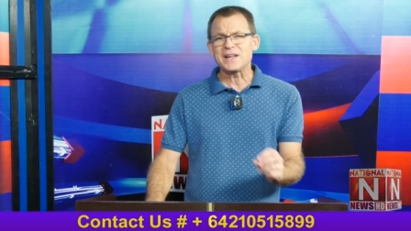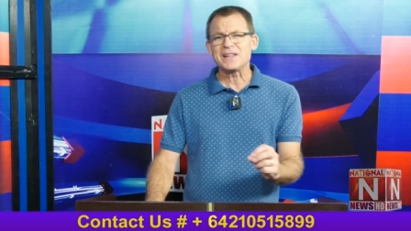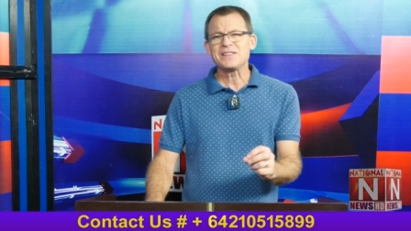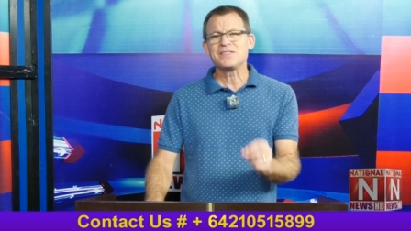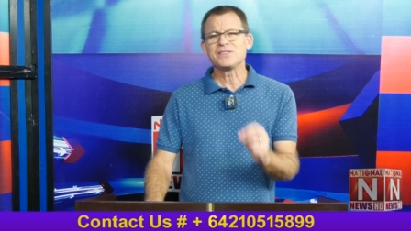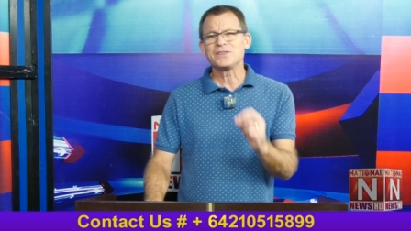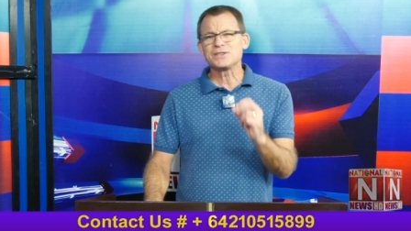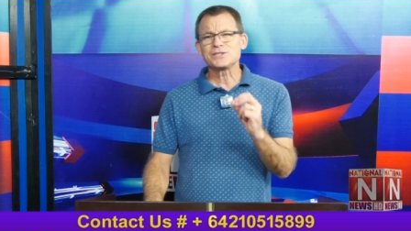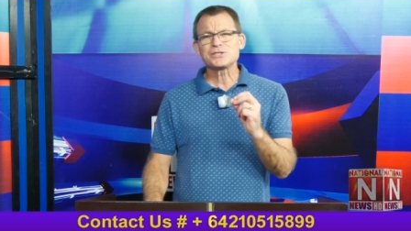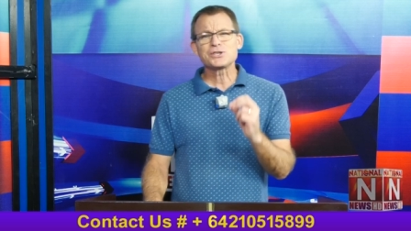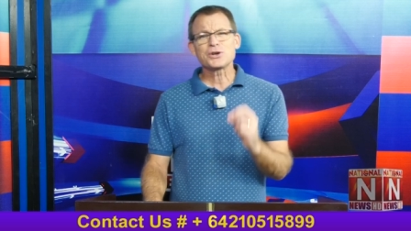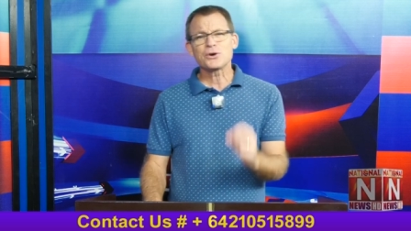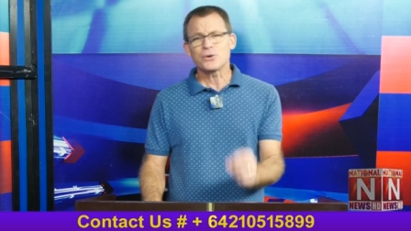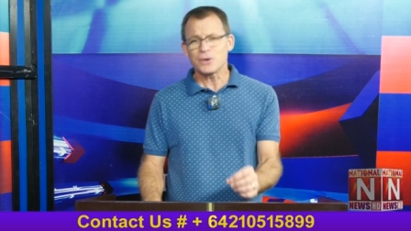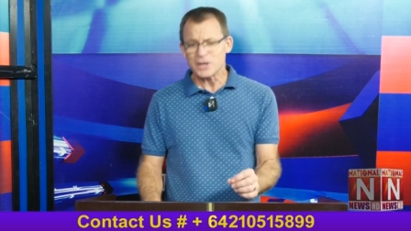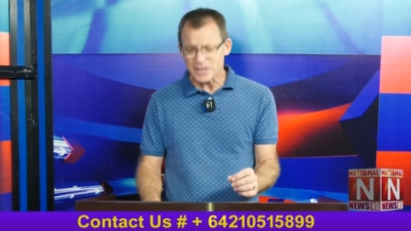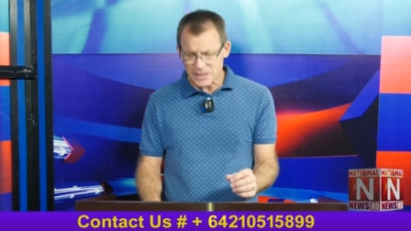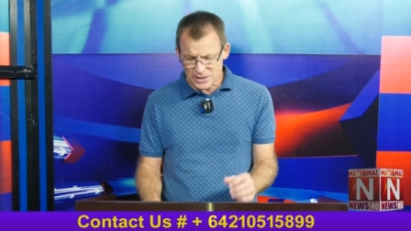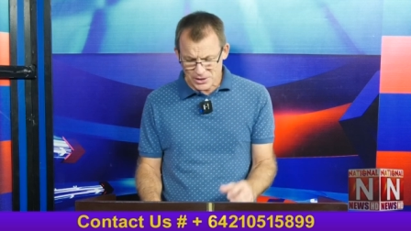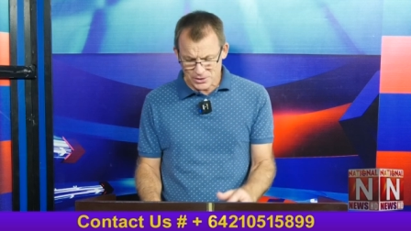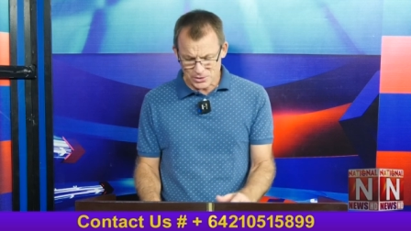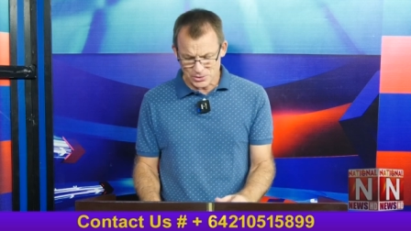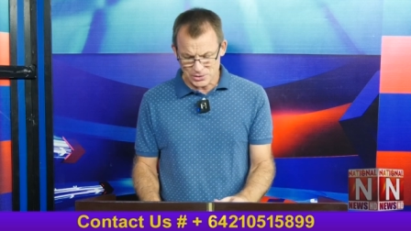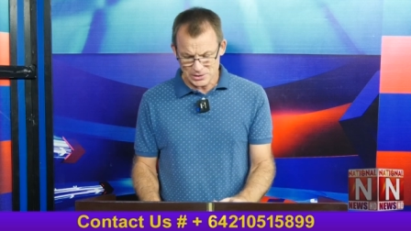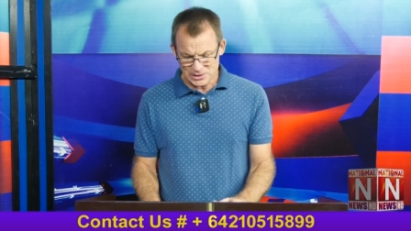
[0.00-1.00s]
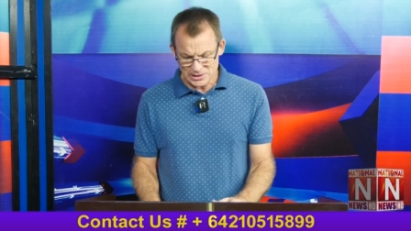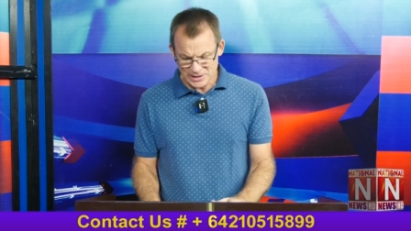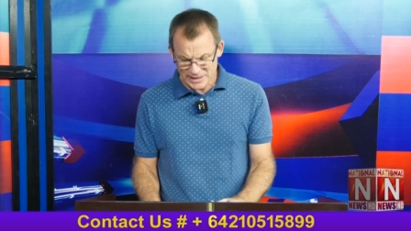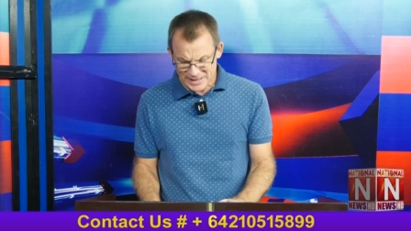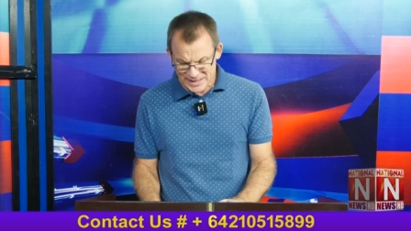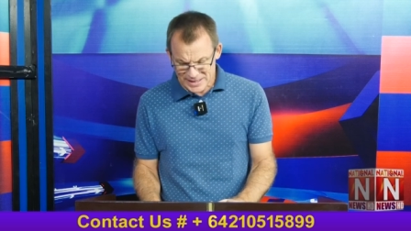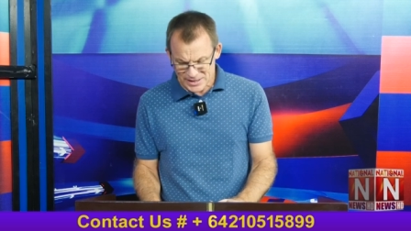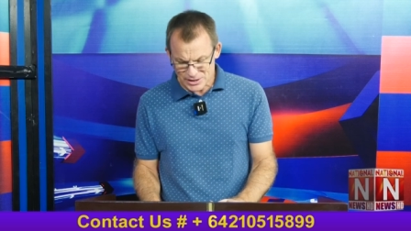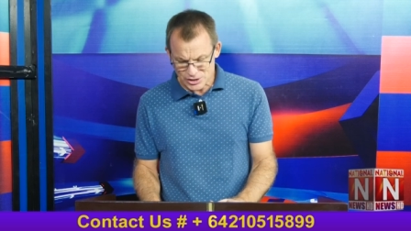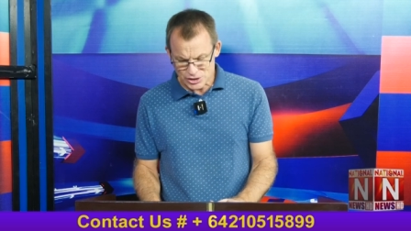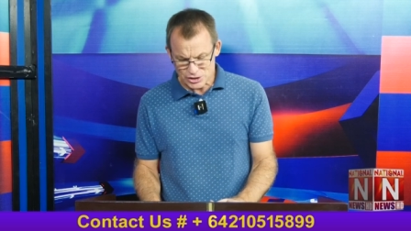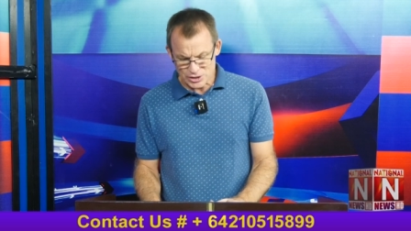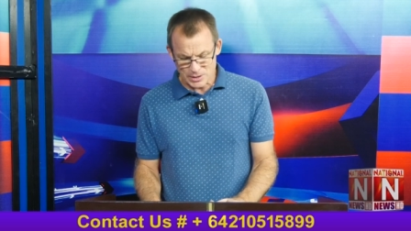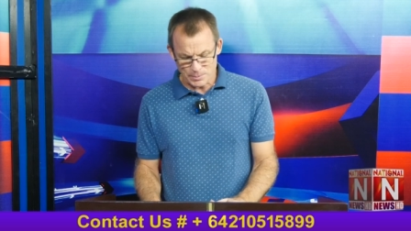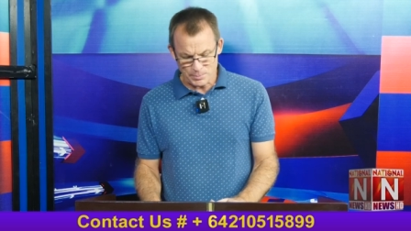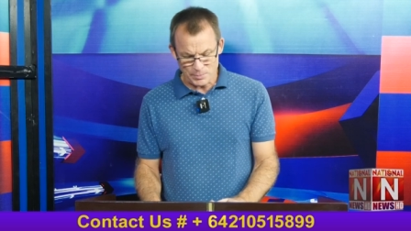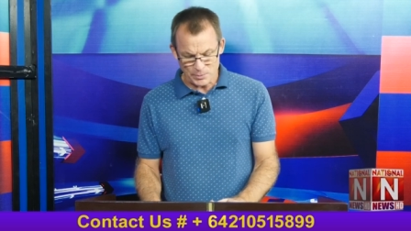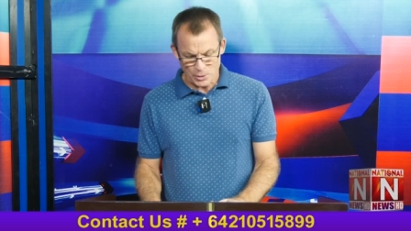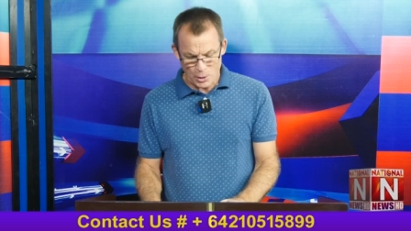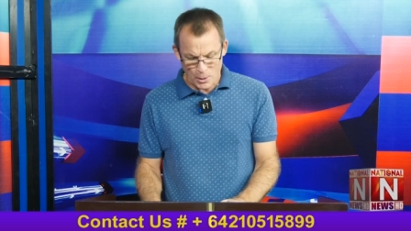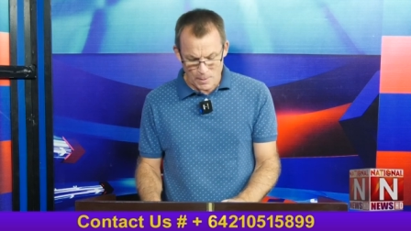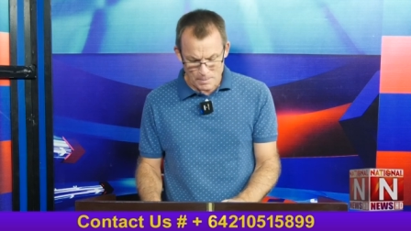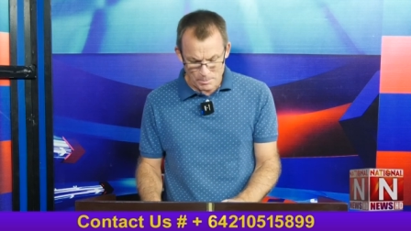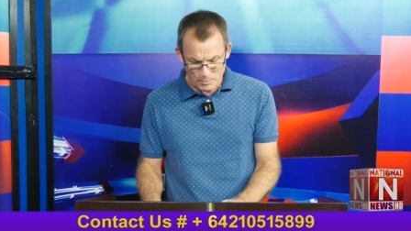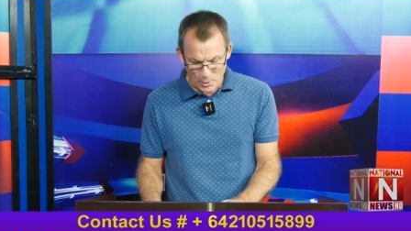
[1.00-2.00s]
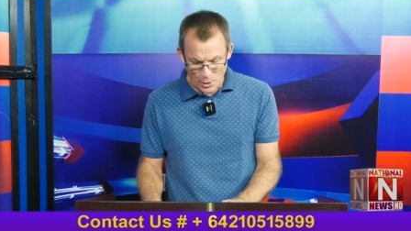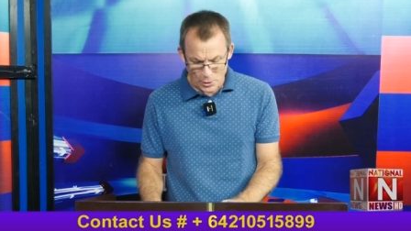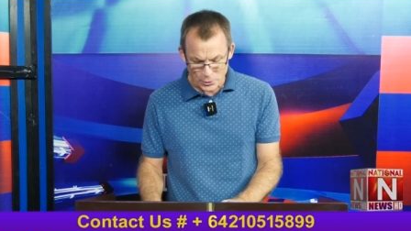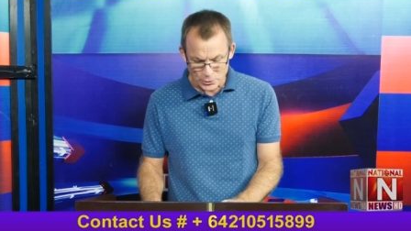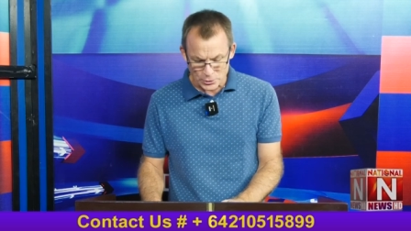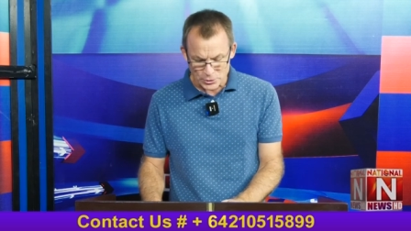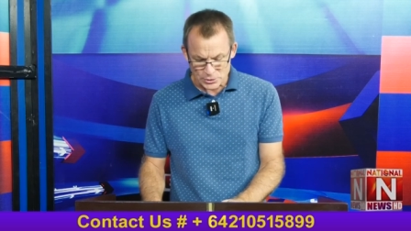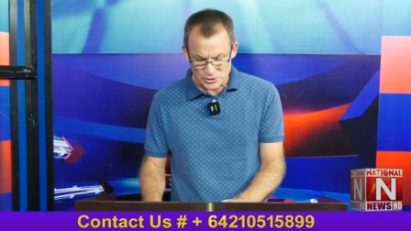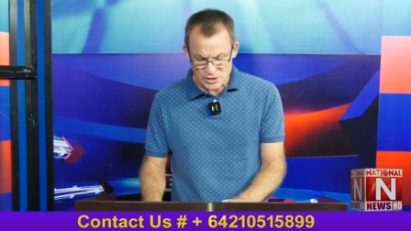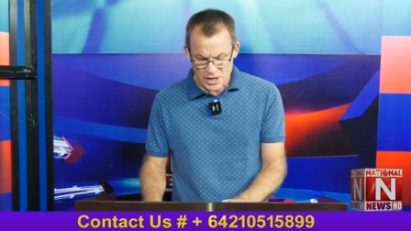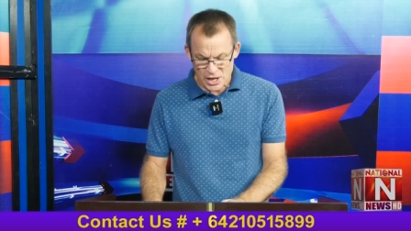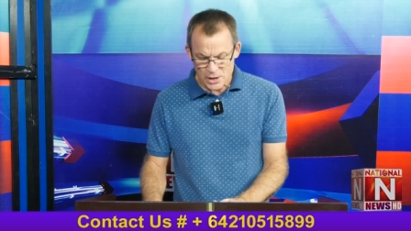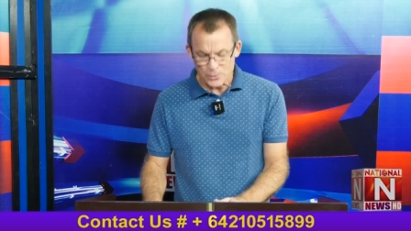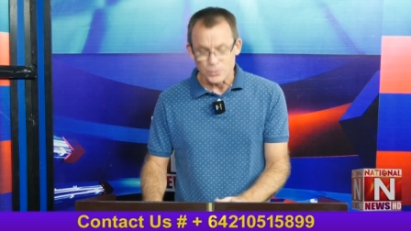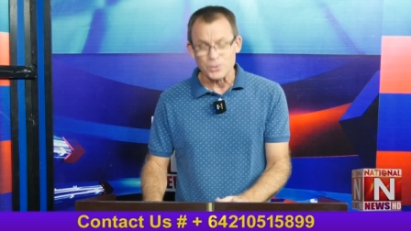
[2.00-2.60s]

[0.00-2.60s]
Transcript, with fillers: in this critical leadership component.